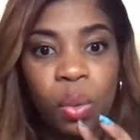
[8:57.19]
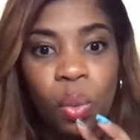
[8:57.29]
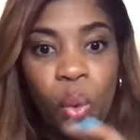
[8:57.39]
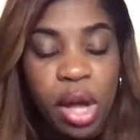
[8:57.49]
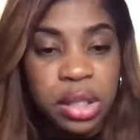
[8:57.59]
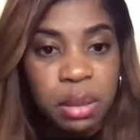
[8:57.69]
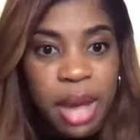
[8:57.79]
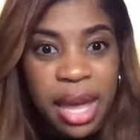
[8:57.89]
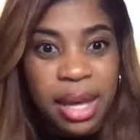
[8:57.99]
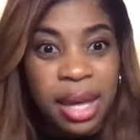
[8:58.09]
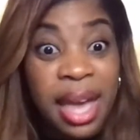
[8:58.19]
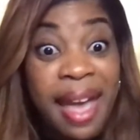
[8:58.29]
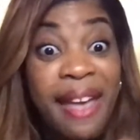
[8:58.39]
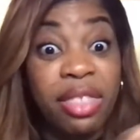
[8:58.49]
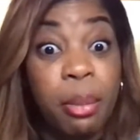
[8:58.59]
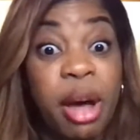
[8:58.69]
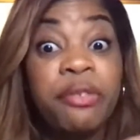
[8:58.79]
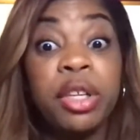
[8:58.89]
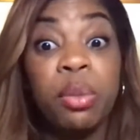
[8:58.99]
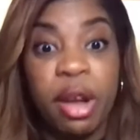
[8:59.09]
want to make and the monthly